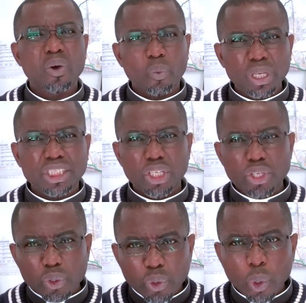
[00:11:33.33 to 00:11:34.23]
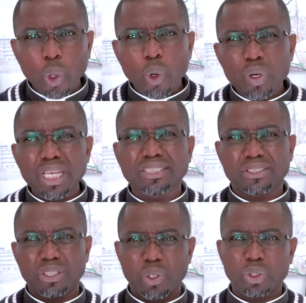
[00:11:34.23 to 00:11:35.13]
which you know
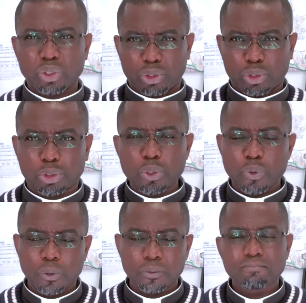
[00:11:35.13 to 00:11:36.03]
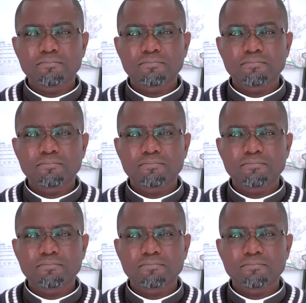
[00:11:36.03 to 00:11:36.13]
is not true,